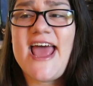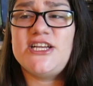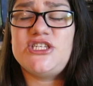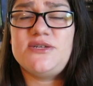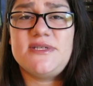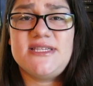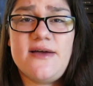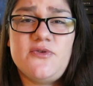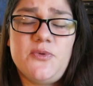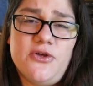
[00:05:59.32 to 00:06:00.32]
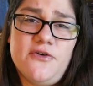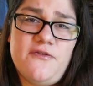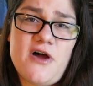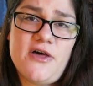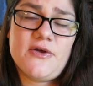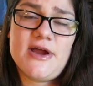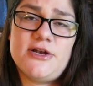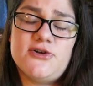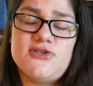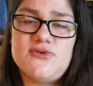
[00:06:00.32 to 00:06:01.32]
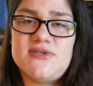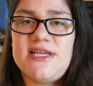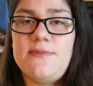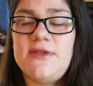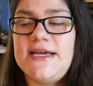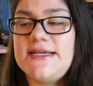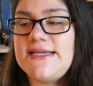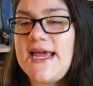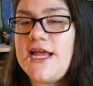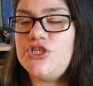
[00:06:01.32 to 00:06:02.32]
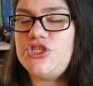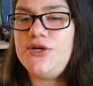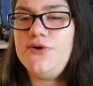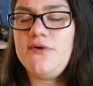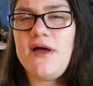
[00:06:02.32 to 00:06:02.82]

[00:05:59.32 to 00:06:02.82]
and she was left with her father and her 2 siblings, and she grew